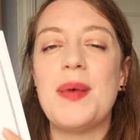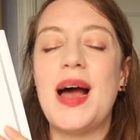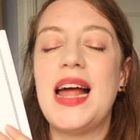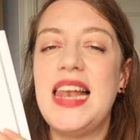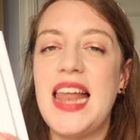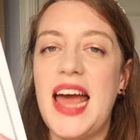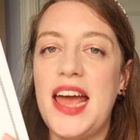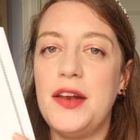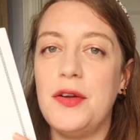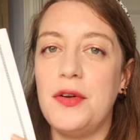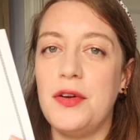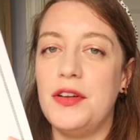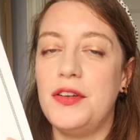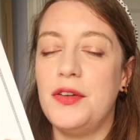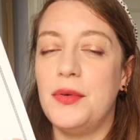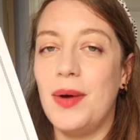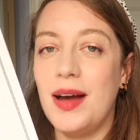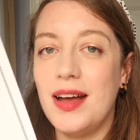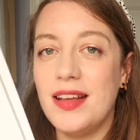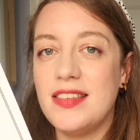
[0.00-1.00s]
Leonora
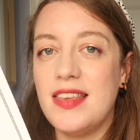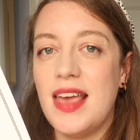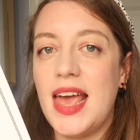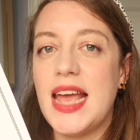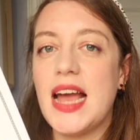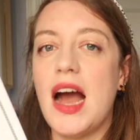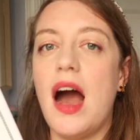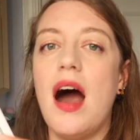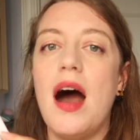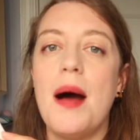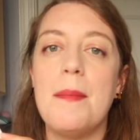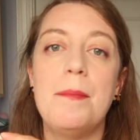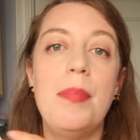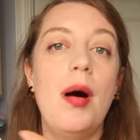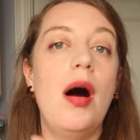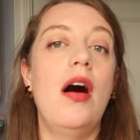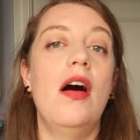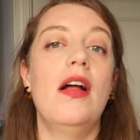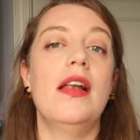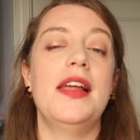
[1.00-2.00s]
Duarte are
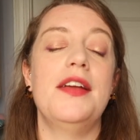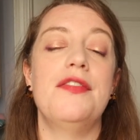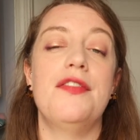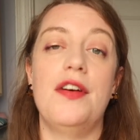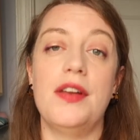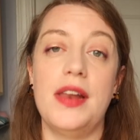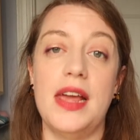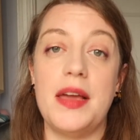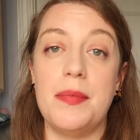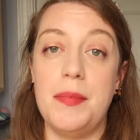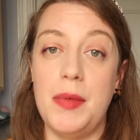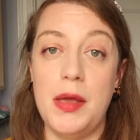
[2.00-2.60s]
polyphonic